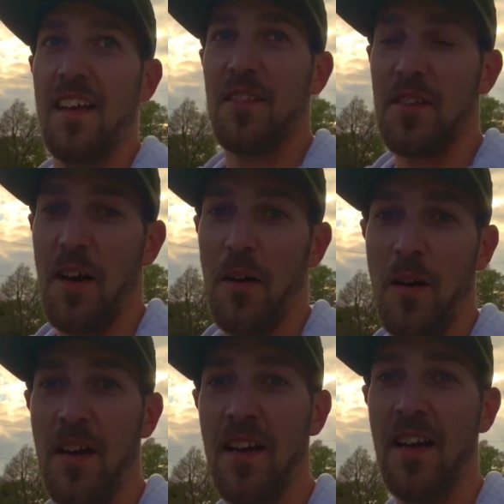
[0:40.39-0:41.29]
So
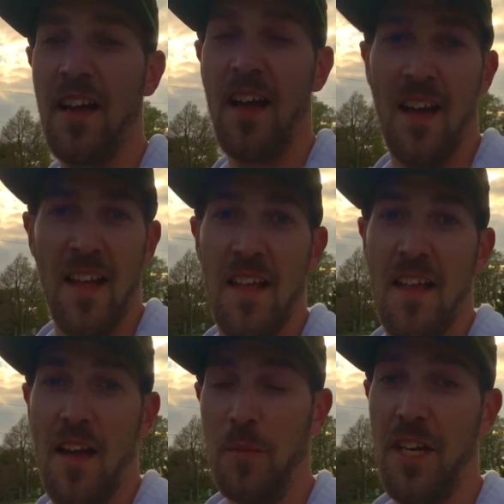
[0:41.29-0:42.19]

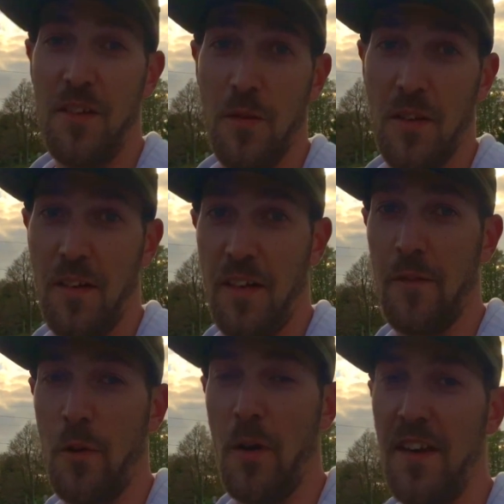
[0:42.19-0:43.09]
I'm gonna do a little
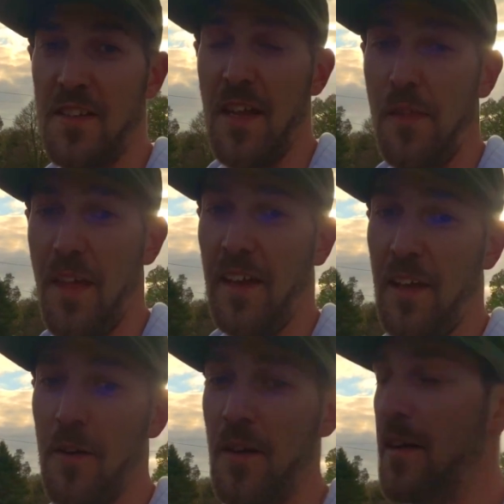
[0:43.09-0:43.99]
giveaway to say thank you.